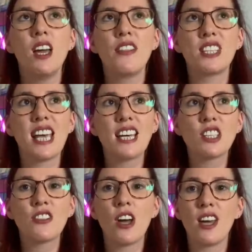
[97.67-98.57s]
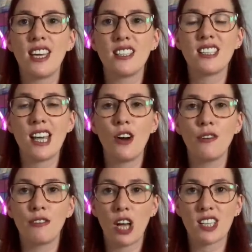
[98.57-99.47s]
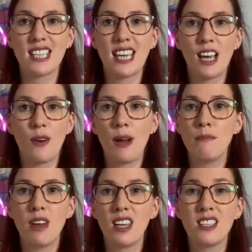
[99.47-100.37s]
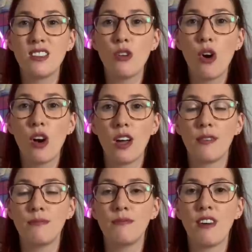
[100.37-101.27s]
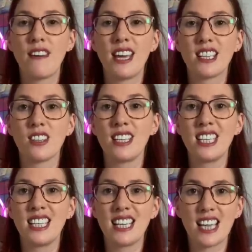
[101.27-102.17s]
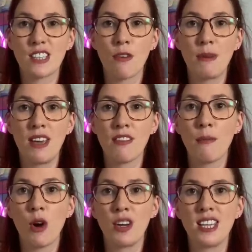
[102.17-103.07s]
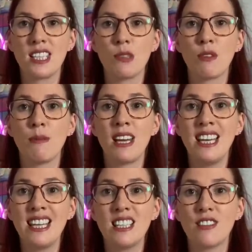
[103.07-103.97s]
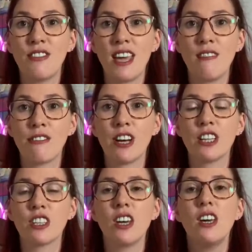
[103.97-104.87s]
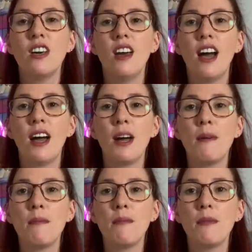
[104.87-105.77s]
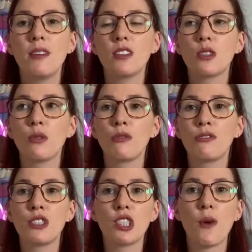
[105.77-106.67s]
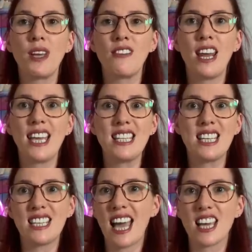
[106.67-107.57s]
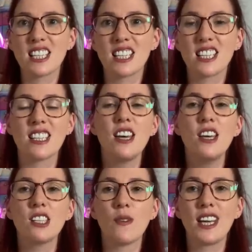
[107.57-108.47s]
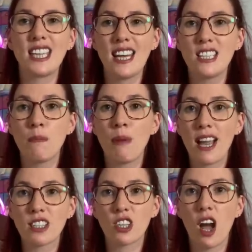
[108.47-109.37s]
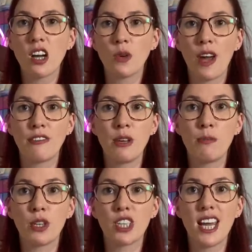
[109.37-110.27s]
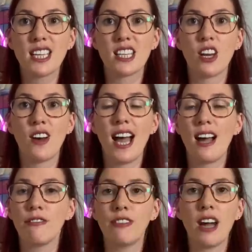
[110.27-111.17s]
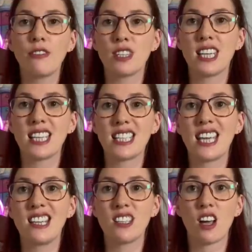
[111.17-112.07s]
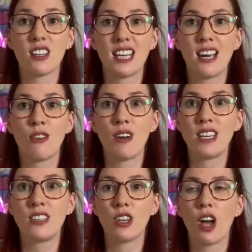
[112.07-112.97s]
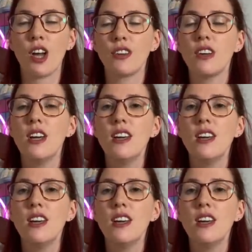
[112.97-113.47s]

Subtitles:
the task that itself, cutting out, is not a very exciting task for me, if I'm honest. It's one of my least favourite sort of sewing related tasks. So I tend to batch cut quite a few projects and I'll have 5 or 6 things cut out ready to go.